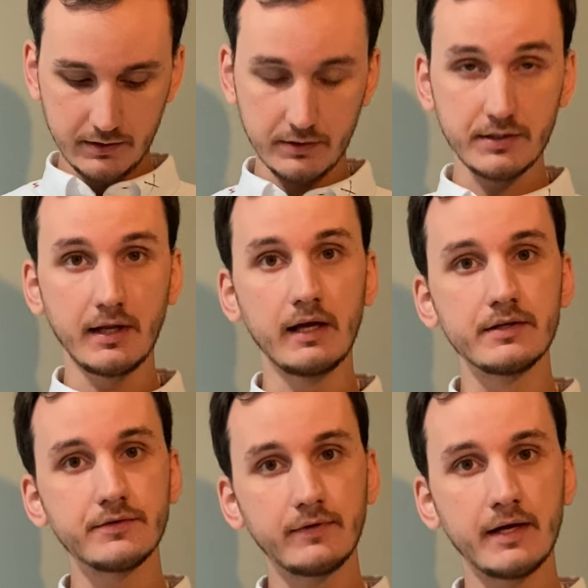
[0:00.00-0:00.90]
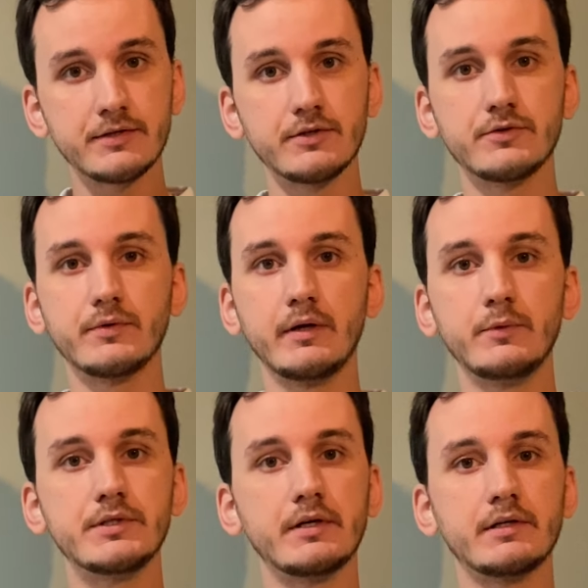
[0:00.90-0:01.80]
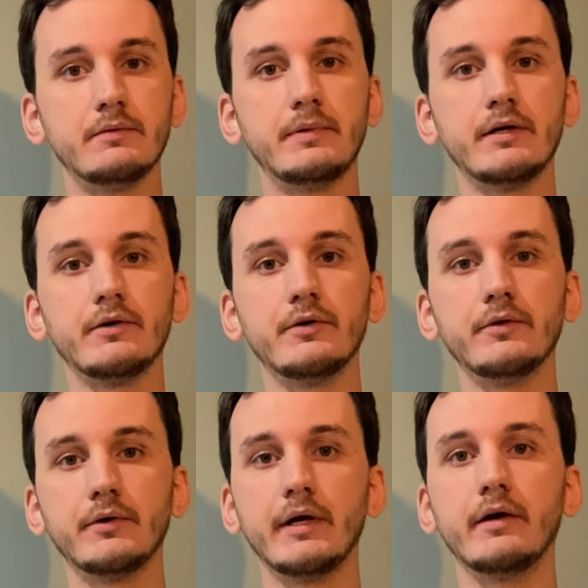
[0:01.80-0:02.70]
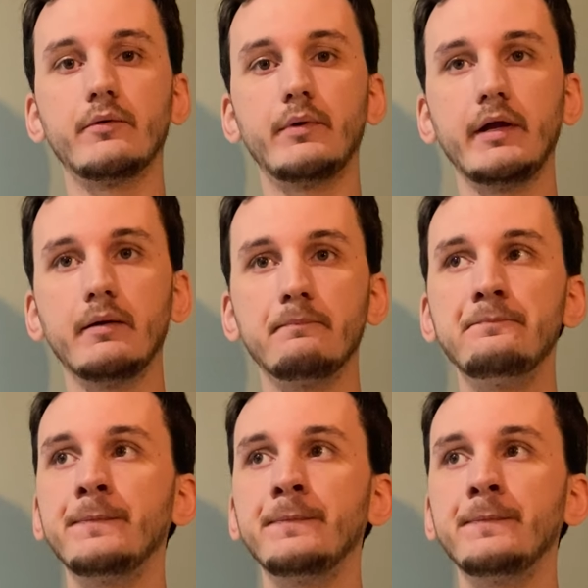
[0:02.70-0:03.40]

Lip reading: It's not as fast as RAM. We talked about earlier how RAM